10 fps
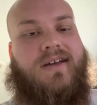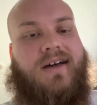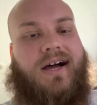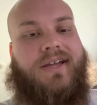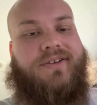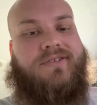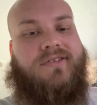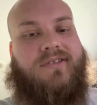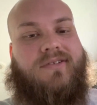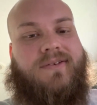I used
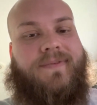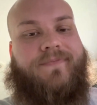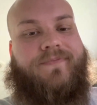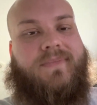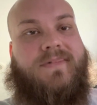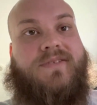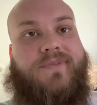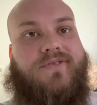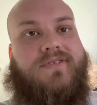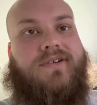to
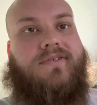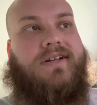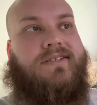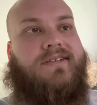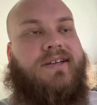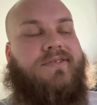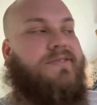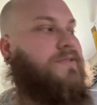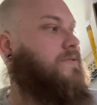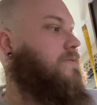smoke cigarettes and I
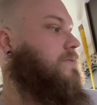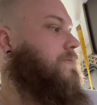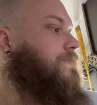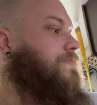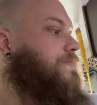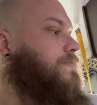used to